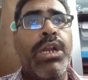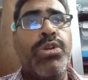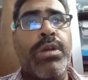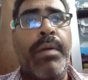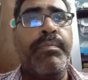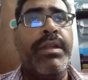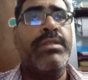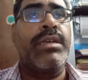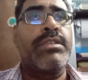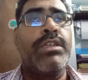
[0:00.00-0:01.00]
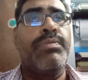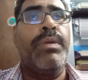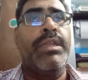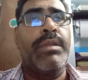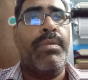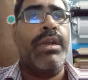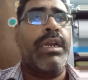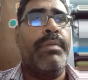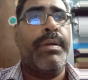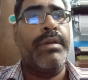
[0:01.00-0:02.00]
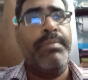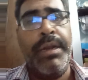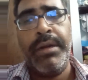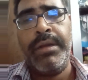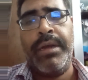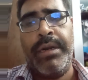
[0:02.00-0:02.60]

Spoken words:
to complete successfully in the market and bring